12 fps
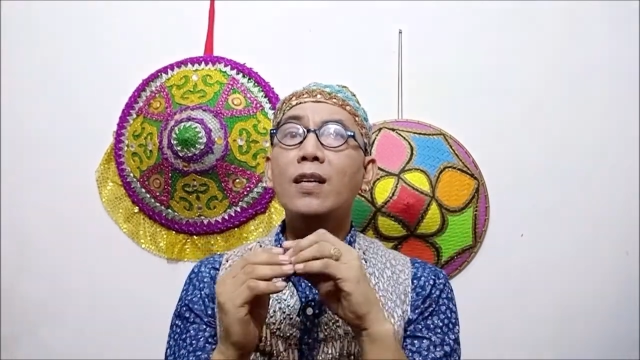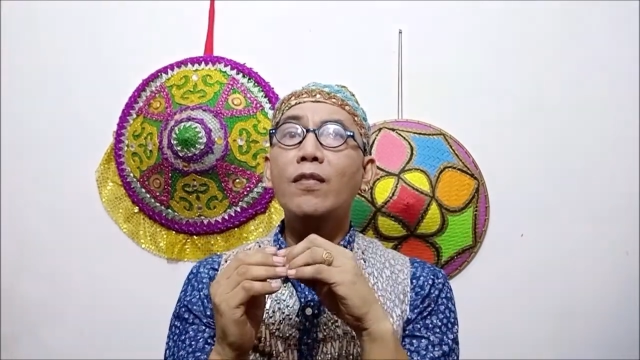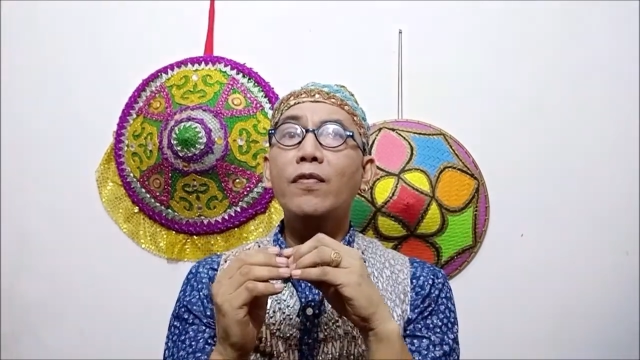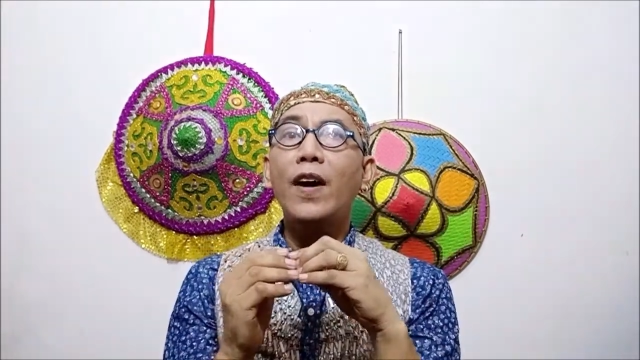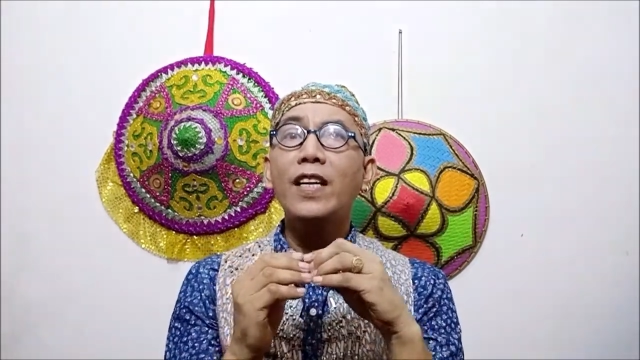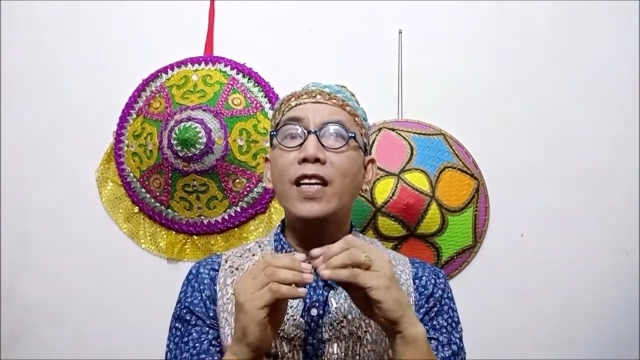
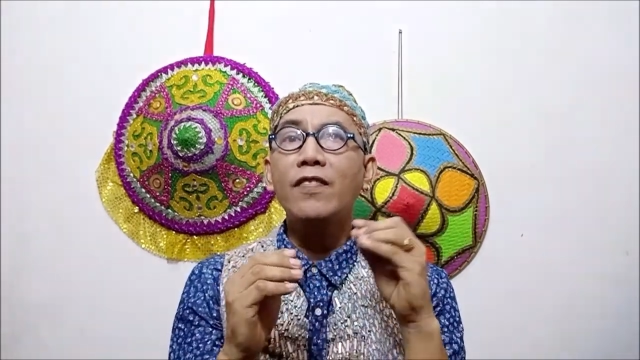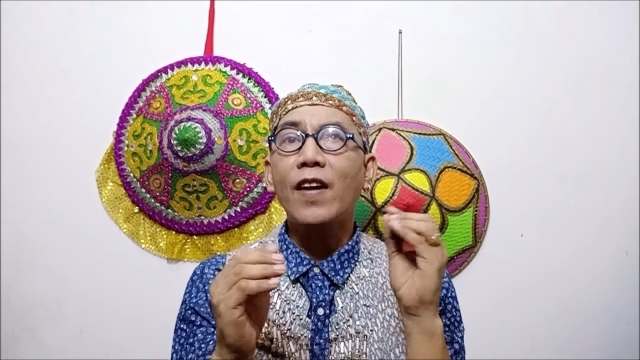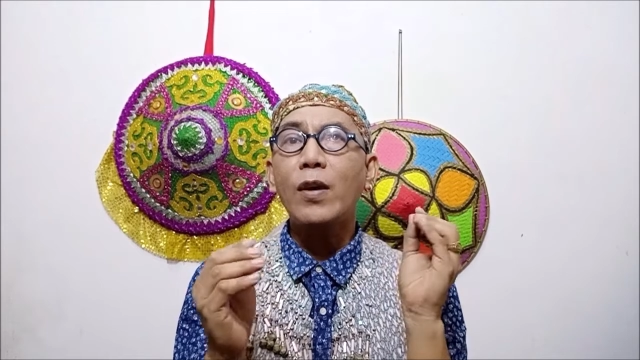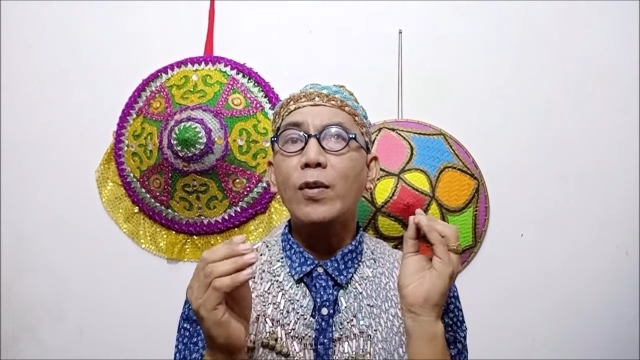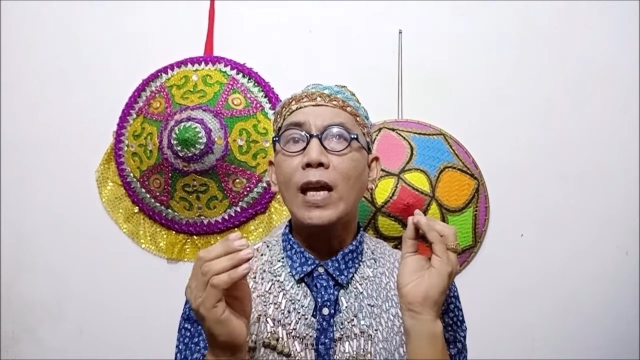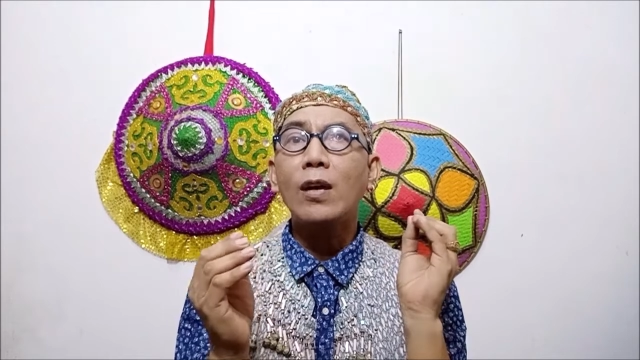funny if I
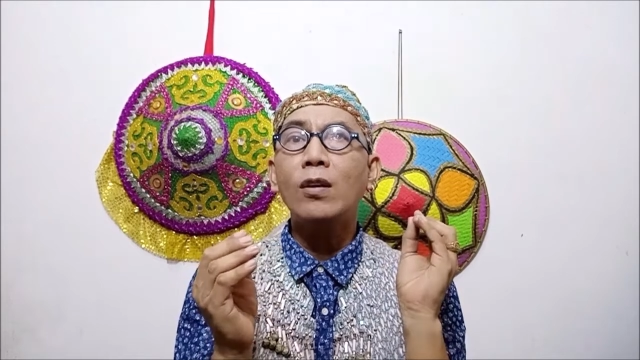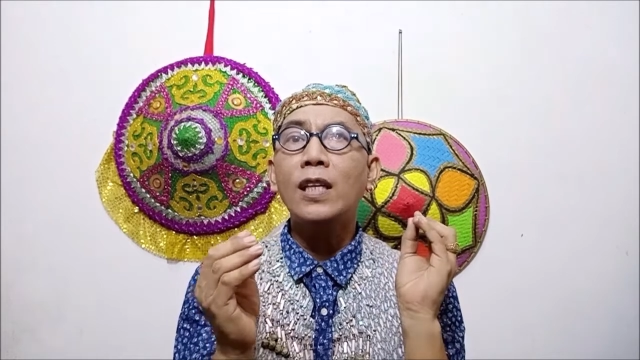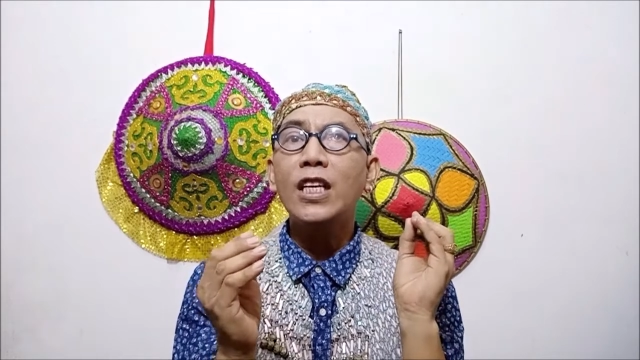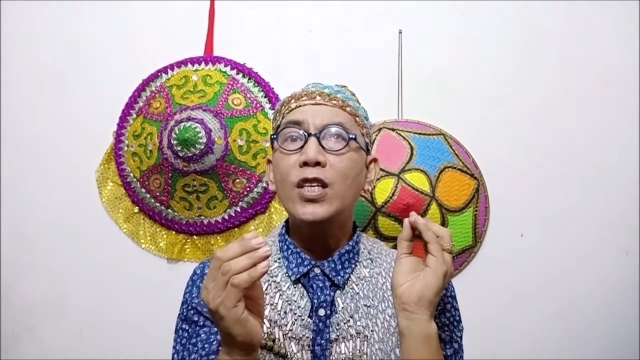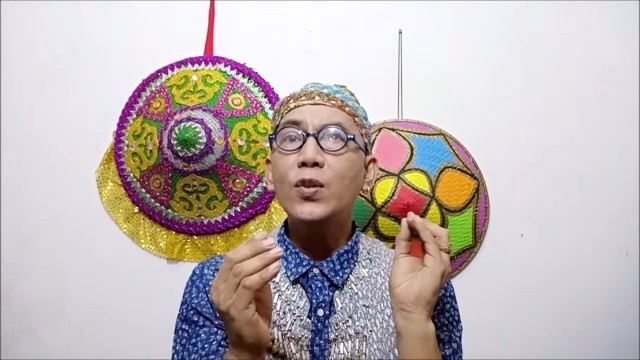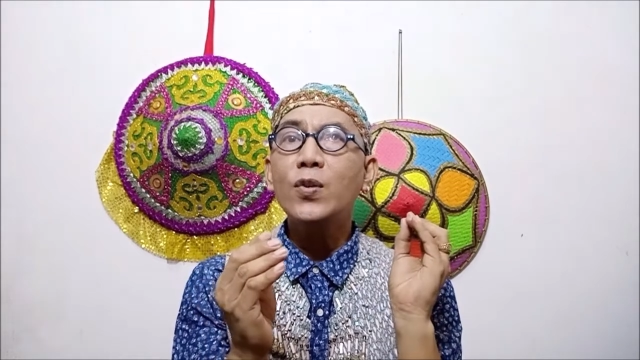will only
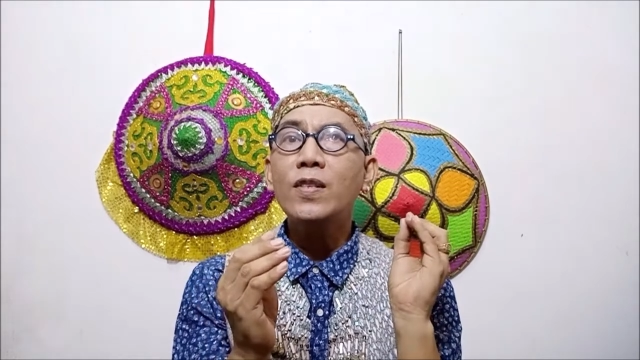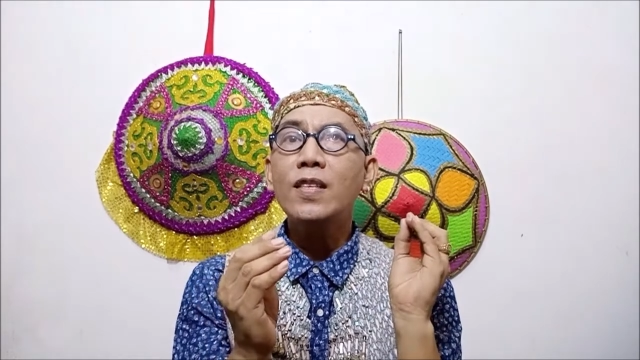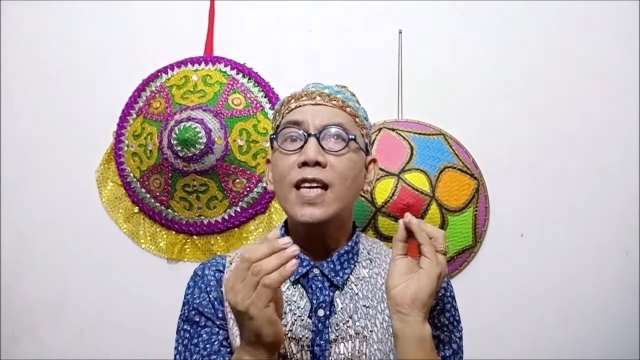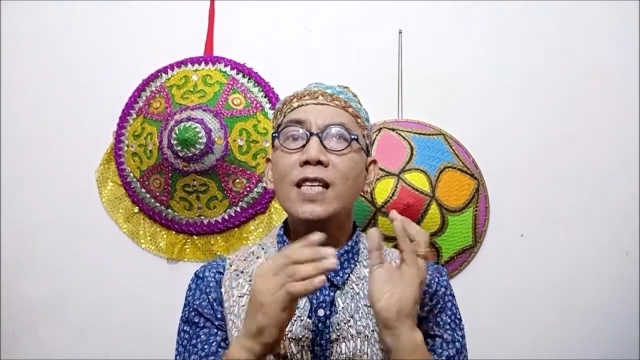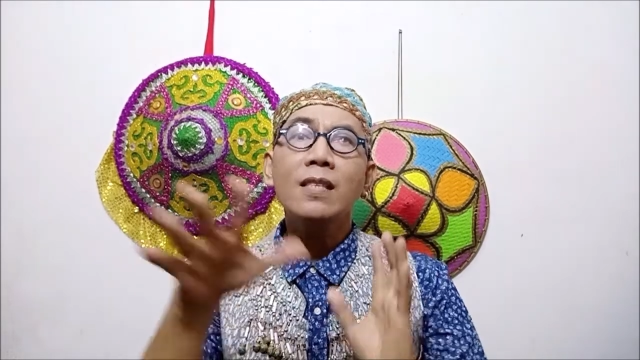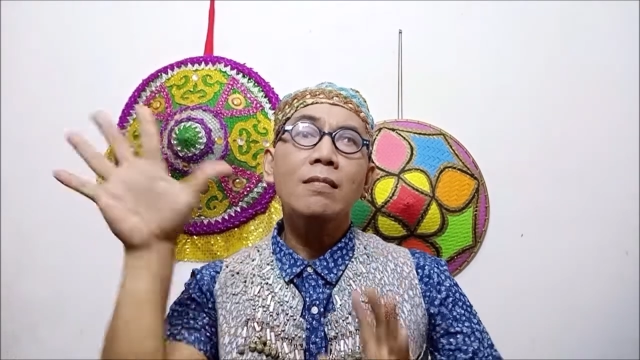use
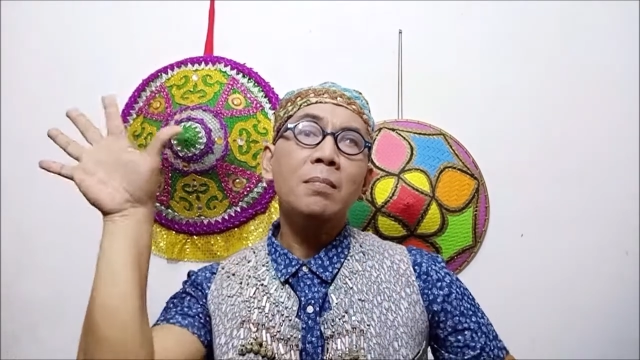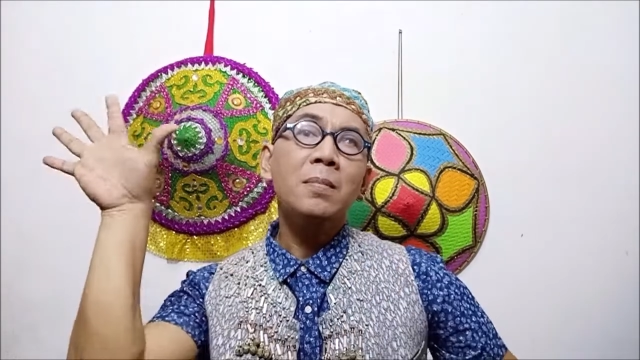this.